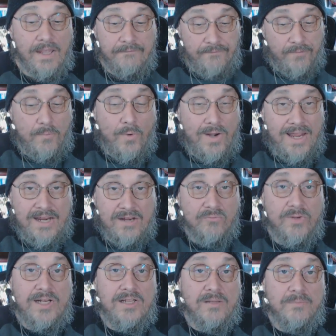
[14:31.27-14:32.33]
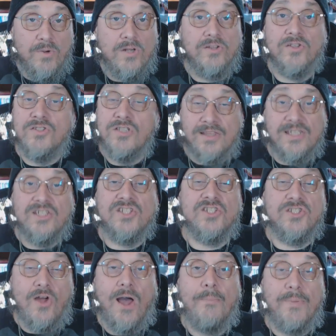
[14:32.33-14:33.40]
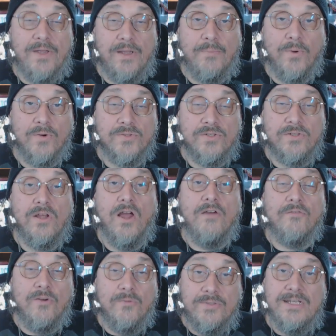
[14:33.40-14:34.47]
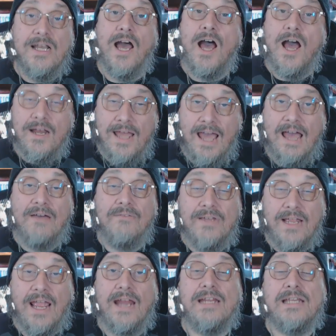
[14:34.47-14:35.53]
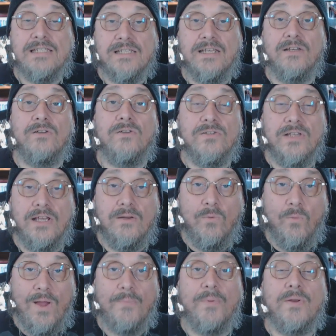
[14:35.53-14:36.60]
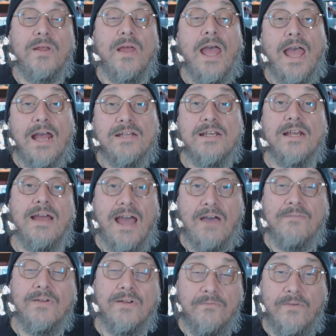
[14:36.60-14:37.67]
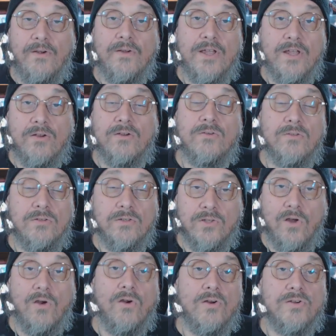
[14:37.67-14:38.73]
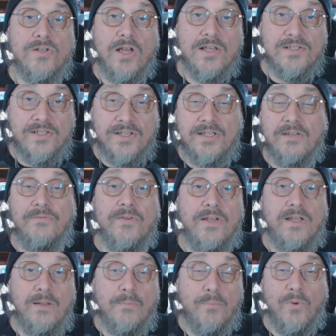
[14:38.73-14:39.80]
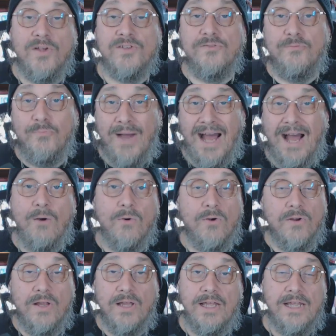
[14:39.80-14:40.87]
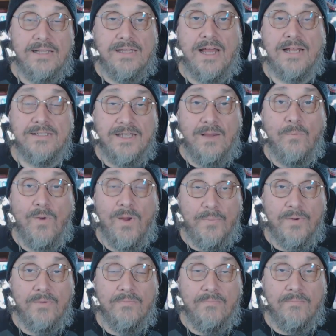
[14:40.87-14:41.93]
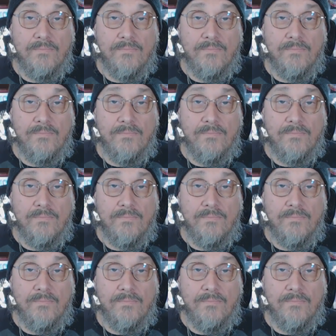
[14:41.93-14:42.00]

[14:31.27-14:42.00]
And from what I can read in the book, there's nothing stopping a person from not having any skills in a weapon and yet having a very large, significant, impressive power in that same weapon.